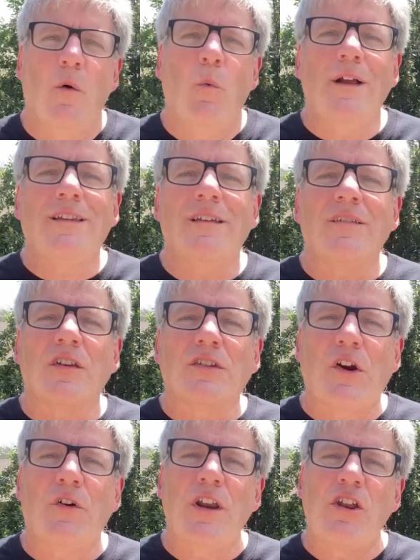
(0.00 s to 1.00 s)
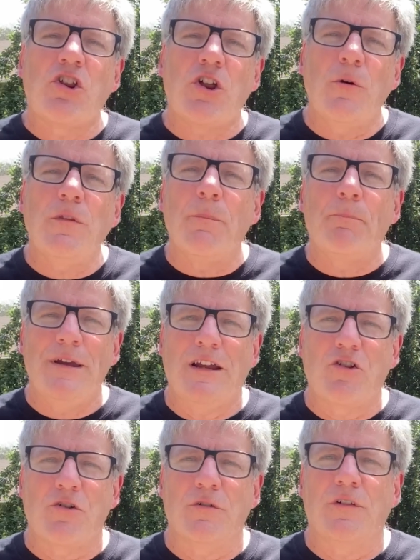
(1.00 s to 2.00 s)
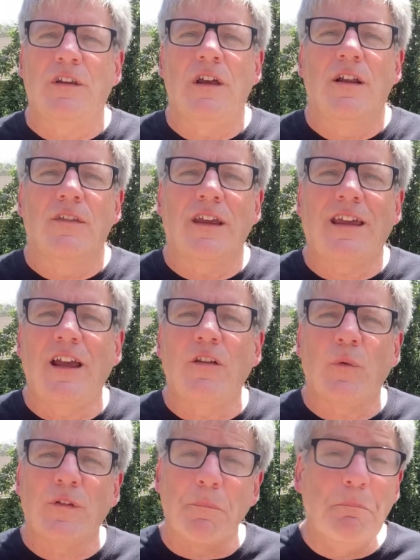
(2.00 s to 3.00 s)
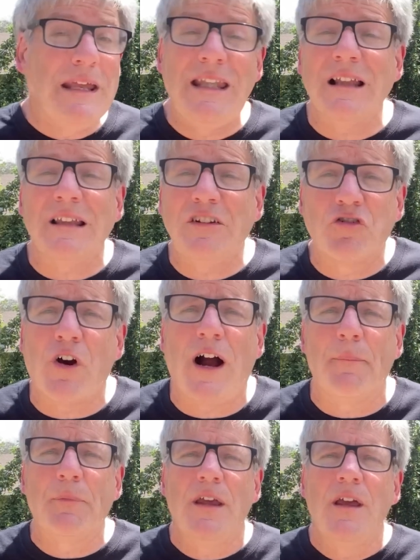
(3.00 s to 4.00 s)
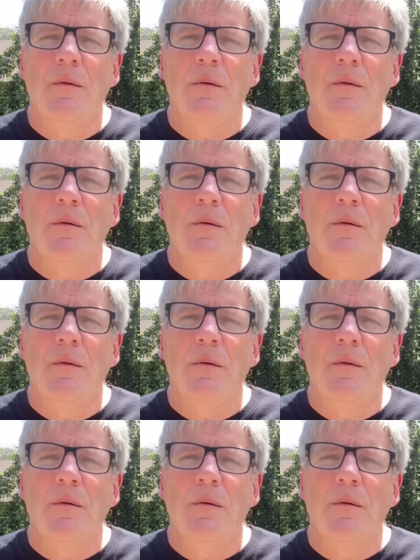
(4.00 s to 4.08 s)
Once his attorney showed the pictures, the case was immediately dropped,